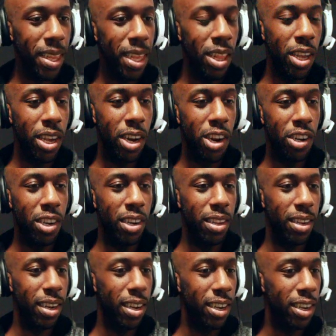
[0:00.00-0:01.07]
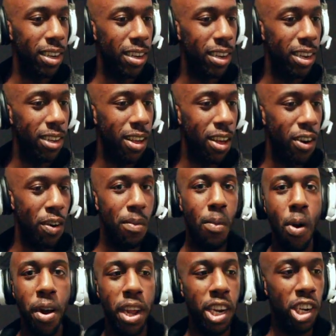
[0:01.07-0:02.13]
Look at her. She's she's on her
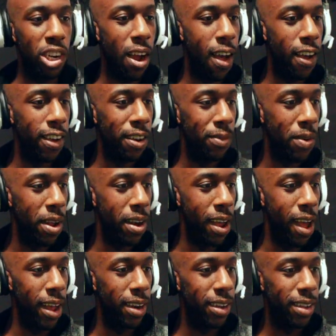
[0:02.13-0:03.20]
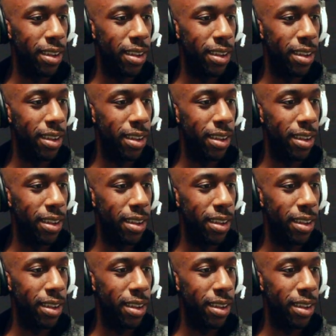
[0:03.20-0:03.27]
morning jog and whatnot.